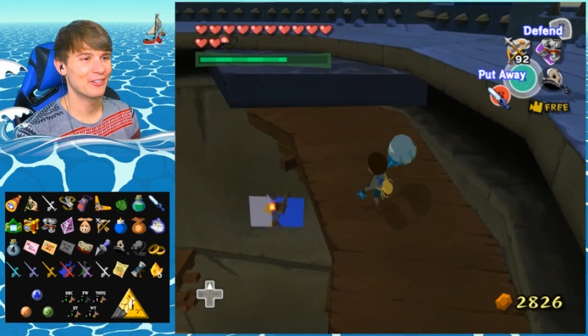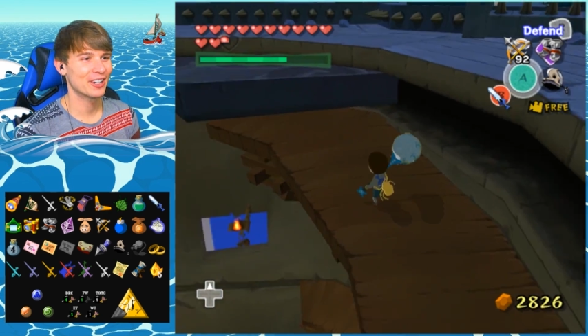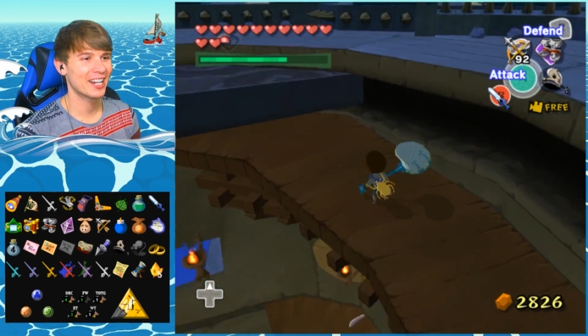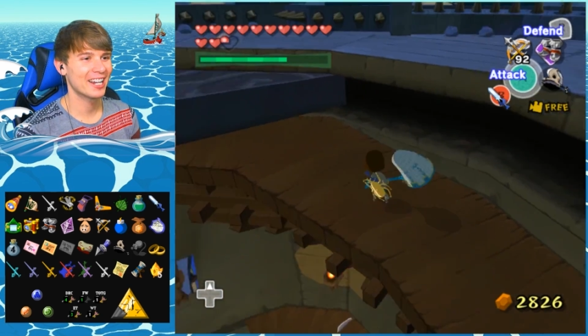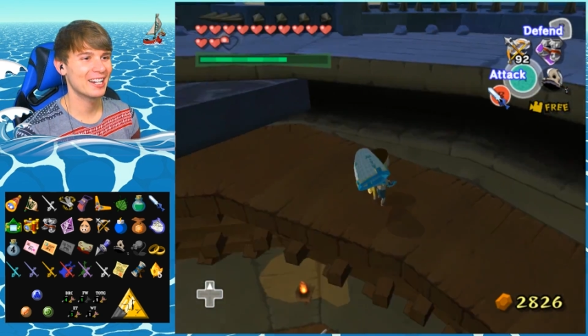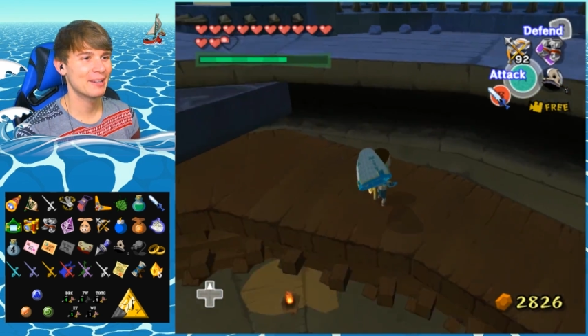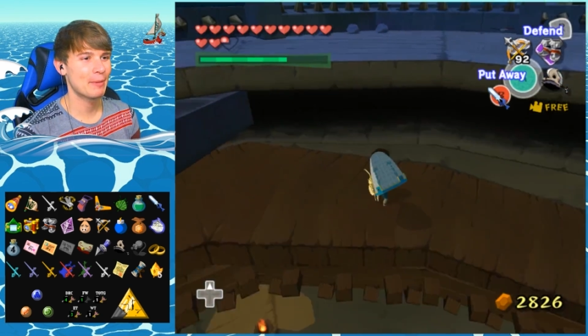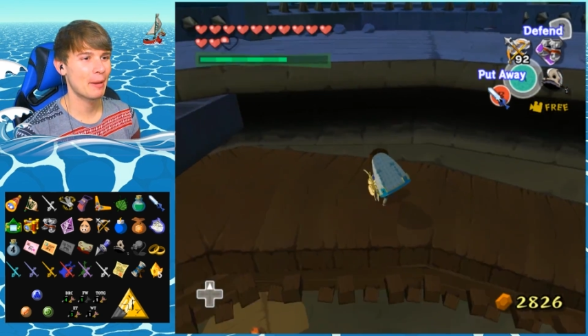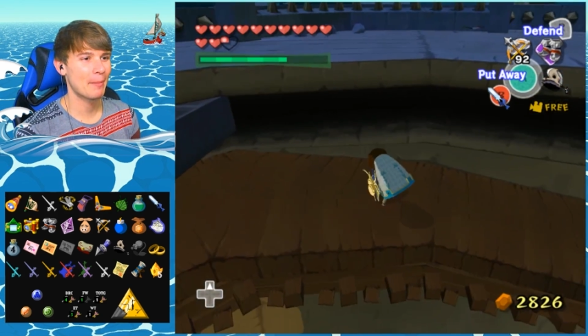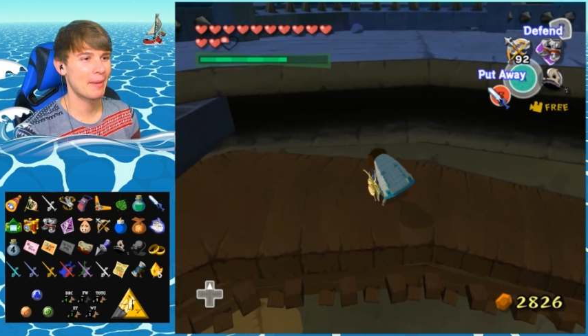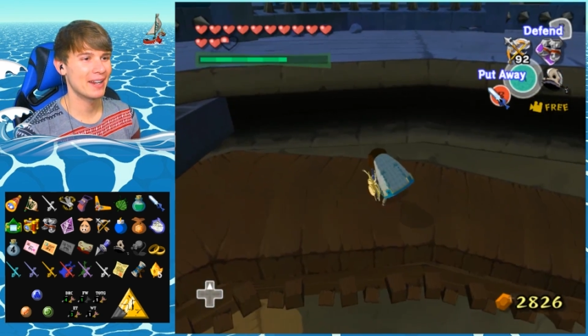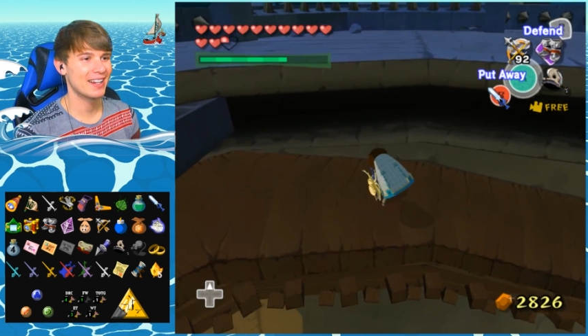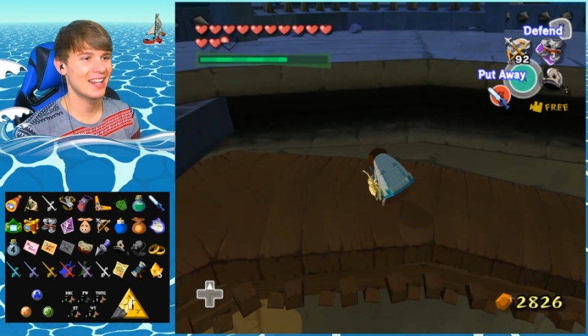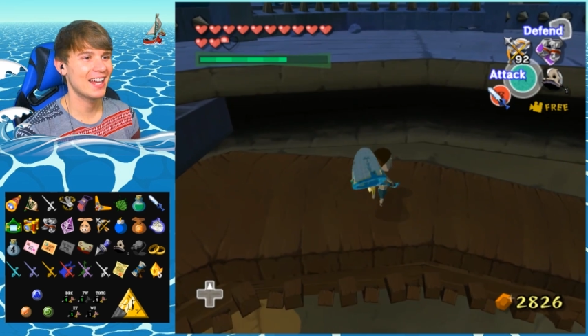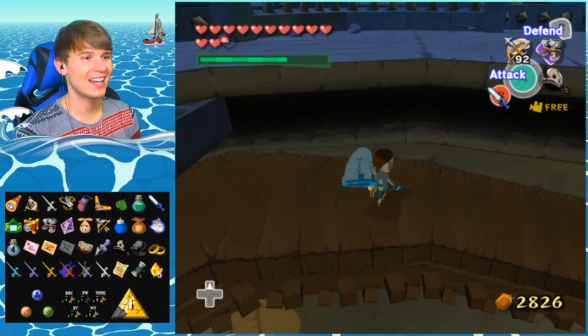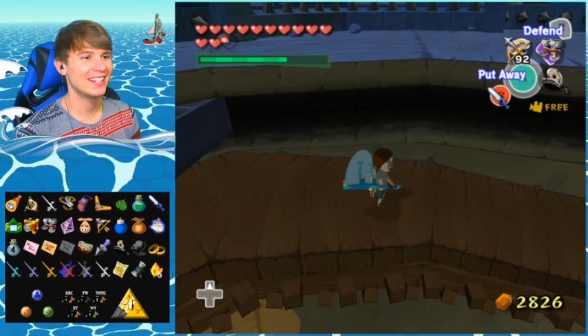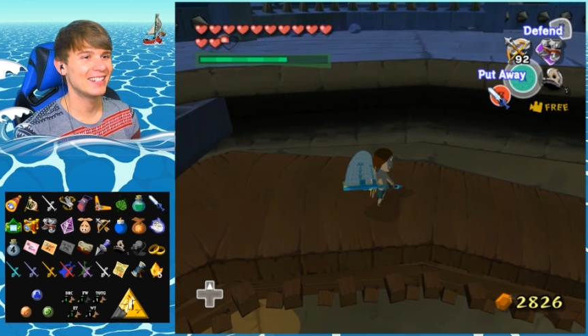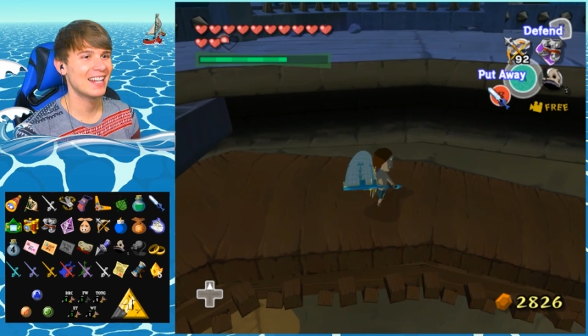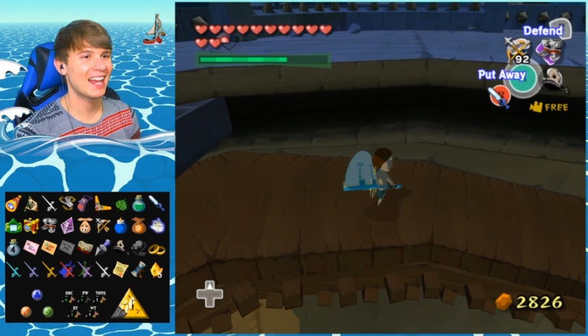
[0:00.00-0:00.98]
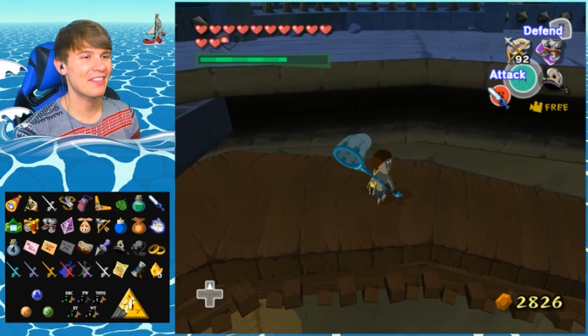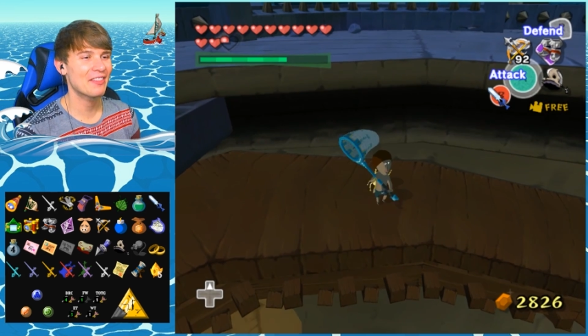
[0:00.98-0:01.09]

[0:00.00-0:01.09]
forget about my net.